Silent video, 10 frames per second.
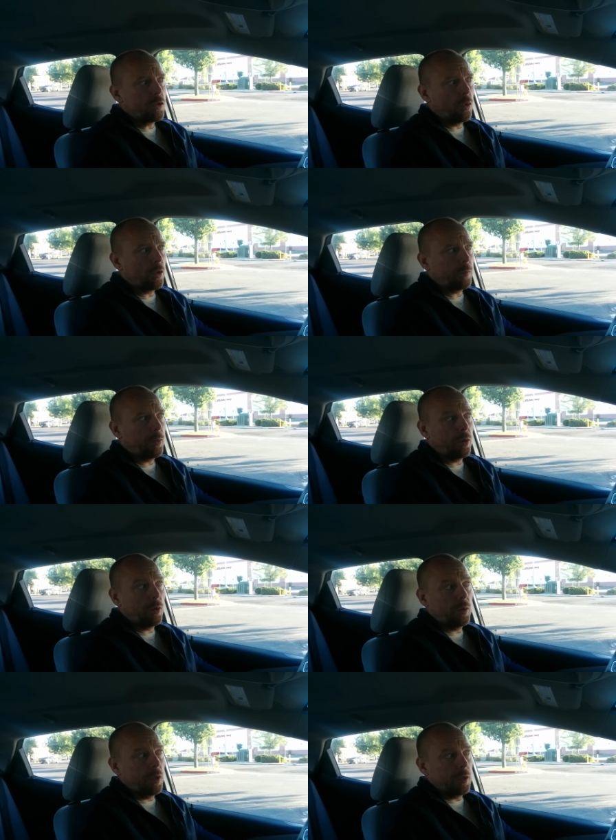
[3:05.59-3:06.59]
Torque
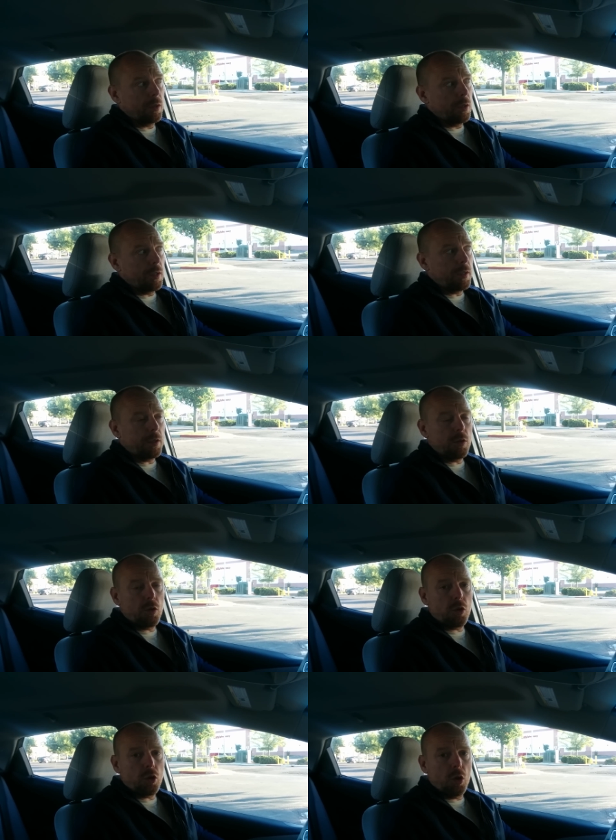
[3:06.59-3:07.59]
Pro
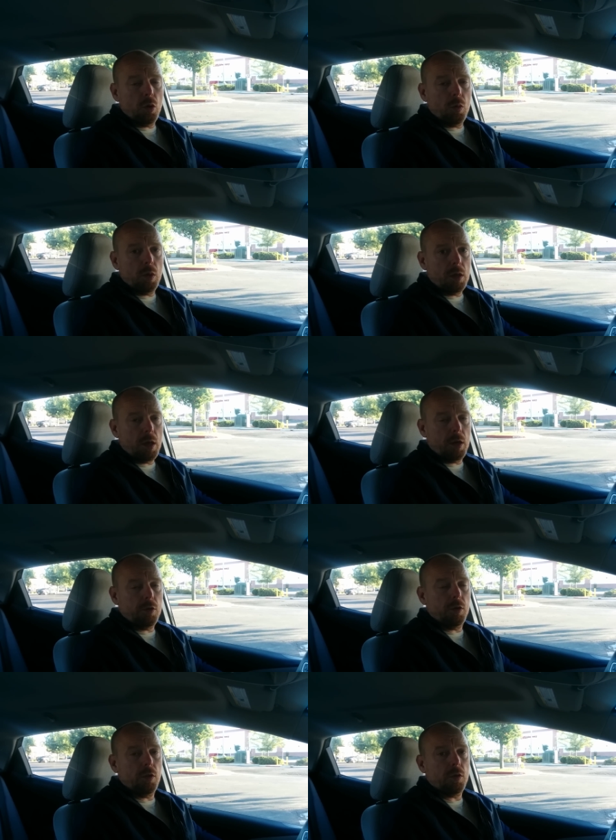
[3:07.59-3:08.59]
didn't show
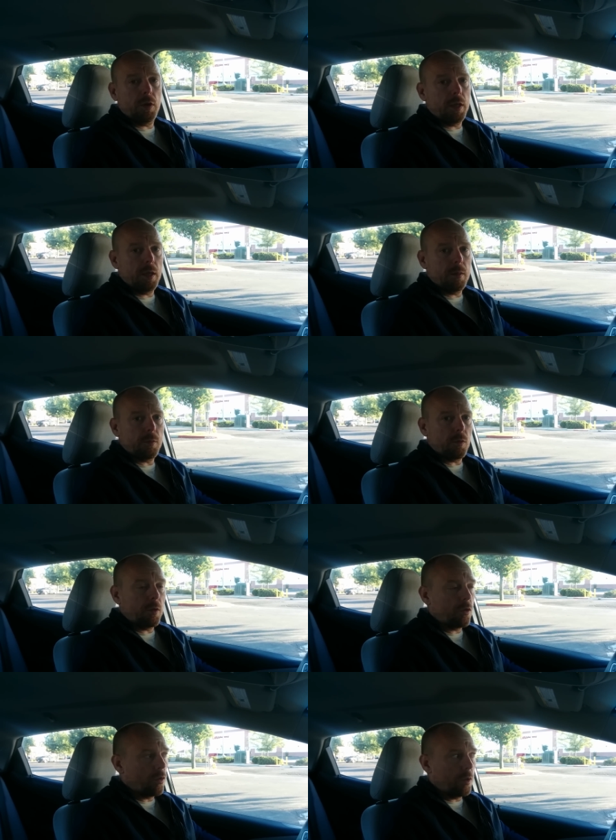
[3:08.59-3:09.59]
130 amps,
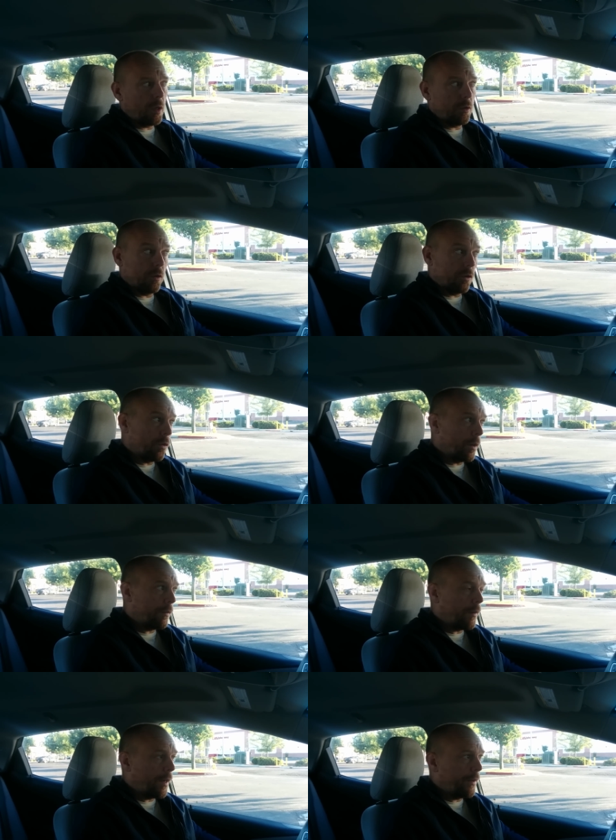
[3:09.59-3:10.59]
only showed
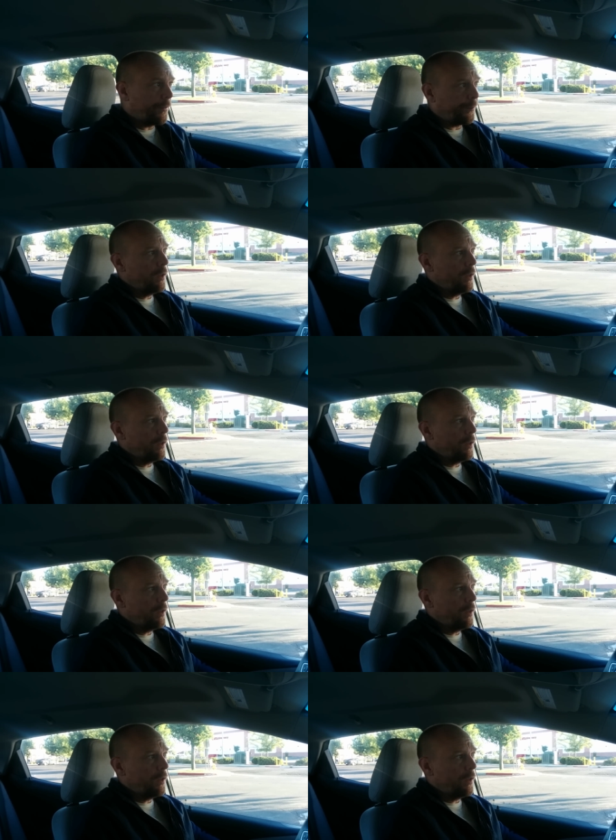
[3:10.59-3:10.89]
125.